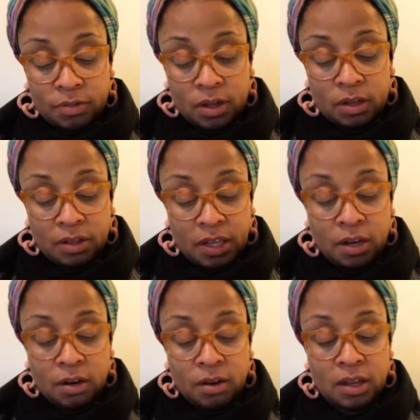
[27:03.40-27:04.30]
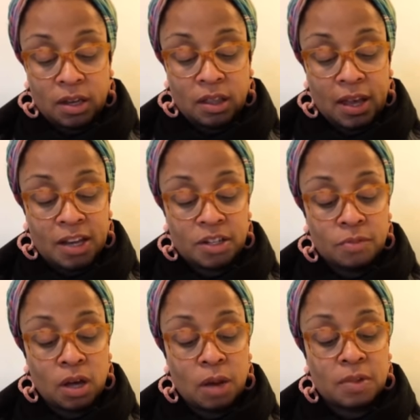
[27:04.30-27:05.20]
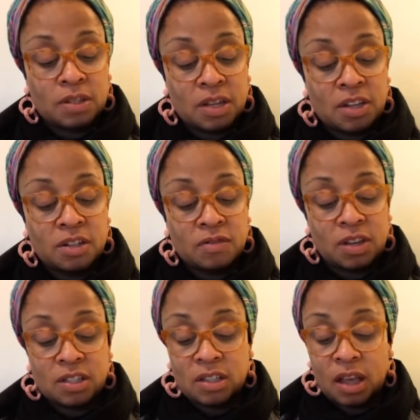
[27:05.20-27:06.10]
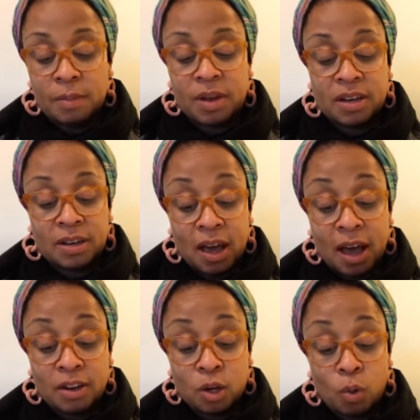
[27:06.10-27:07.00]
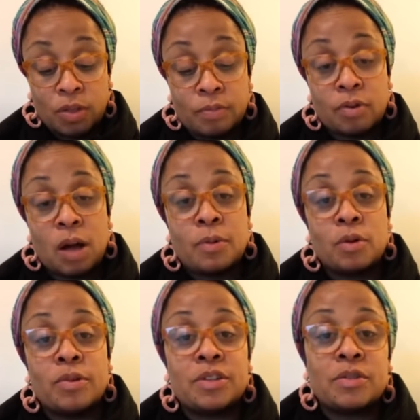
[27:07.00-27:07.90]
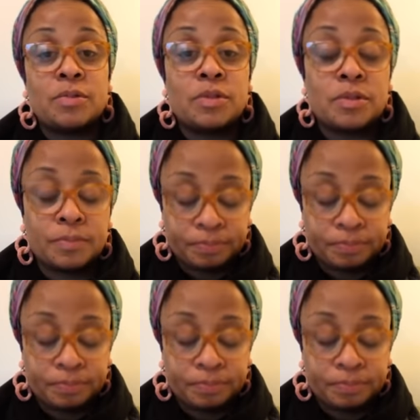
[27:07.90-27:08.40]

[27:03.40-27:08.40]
a leader in Elijah Muhammad's Nation of Islam, and not knowing the proper rituals.